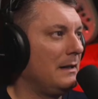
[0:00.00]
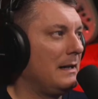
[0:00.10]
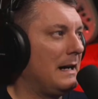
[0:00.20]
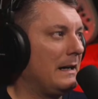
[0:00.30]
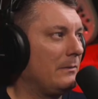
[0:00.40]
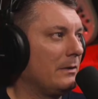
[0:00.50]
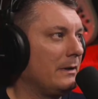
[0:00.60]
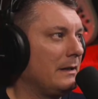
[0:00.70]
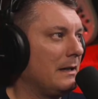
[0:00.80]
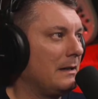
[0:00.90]
I
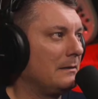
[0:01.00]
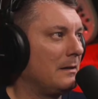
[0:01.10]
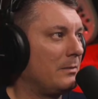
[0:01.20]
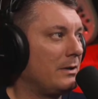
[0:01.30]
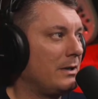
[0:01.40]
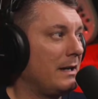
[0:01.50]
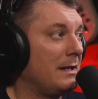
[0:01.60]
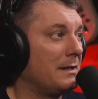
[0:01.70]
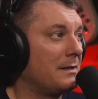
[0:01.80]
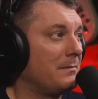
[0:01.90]
really appreciate
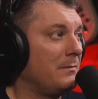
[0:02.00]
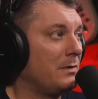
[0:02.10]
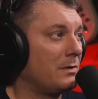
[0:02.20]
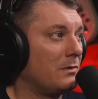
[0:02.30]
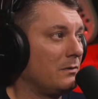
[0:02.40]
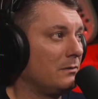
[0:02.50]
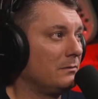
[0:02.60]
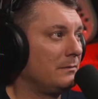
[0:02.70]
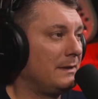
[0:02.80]
his musical